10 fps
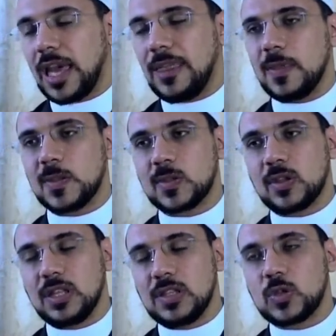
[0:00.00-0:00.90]
And
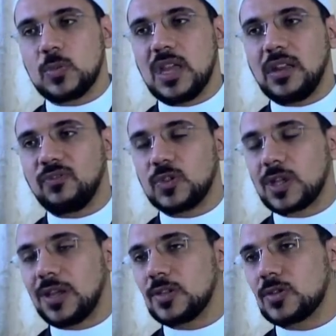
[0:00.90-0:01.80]
this needs to be
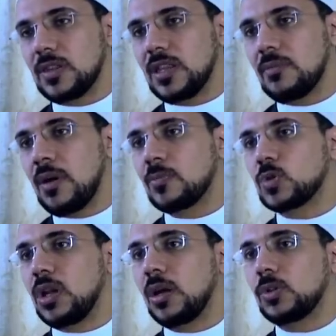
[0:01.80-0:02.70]
emphasized, that the Imam
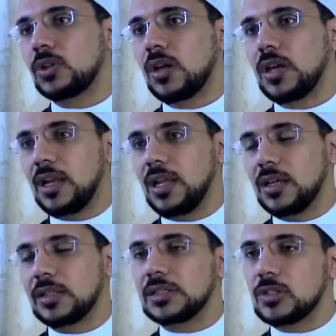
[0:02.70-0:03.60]
salamullahi
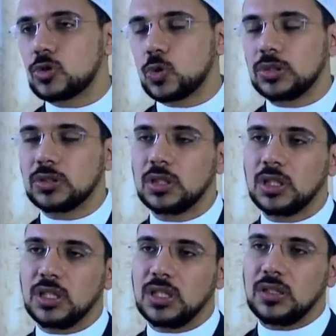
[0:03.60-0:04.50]
alayhi understood
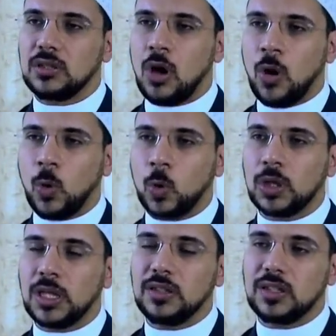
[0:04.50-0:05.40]
the
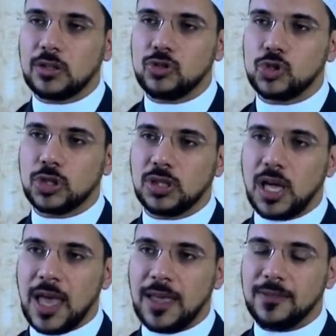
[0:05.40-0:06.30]
whole intention
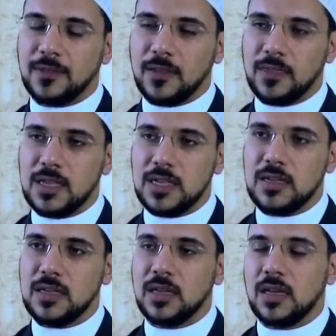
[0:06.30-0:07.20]
and
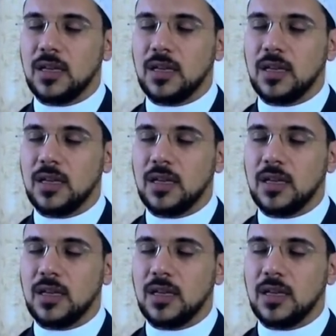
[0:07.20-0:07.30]
the